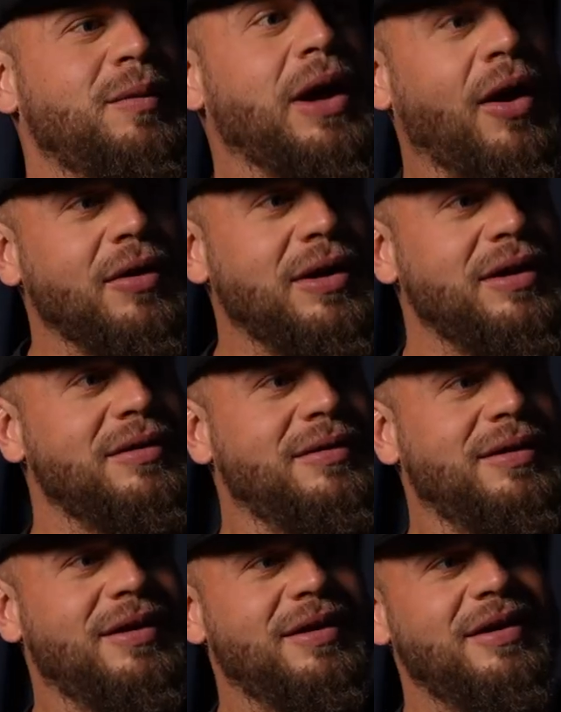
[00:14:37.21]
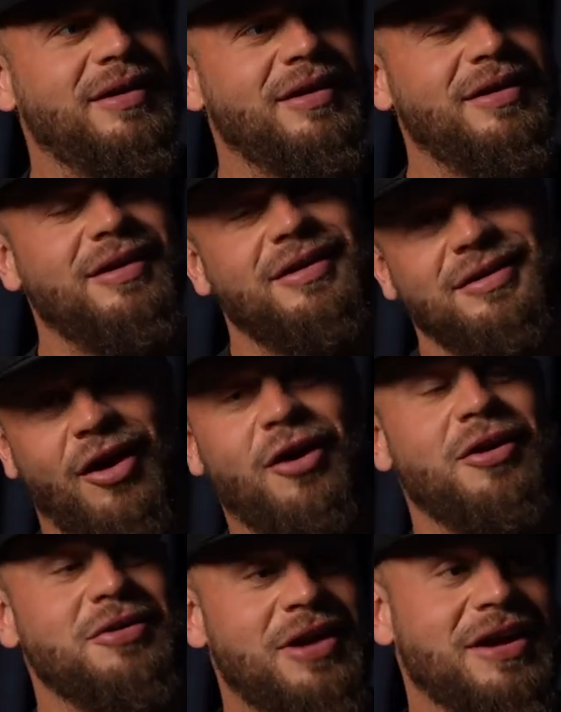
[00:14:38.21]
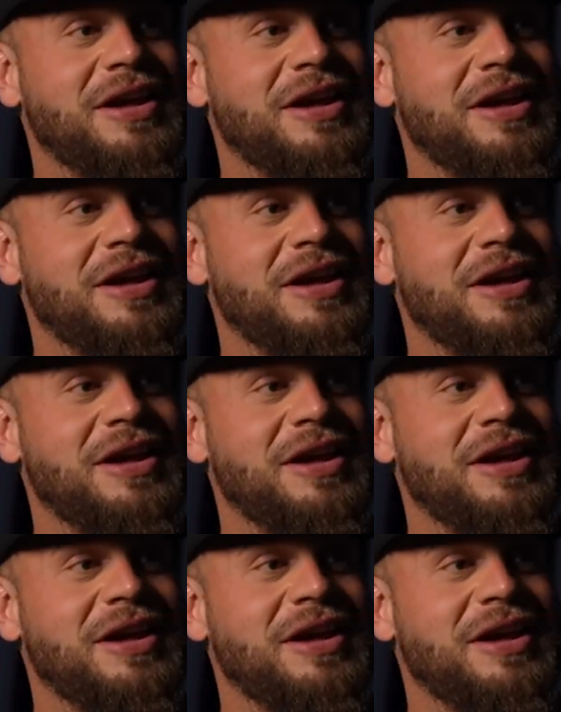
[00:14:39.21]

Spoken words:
We earned it. Earned, not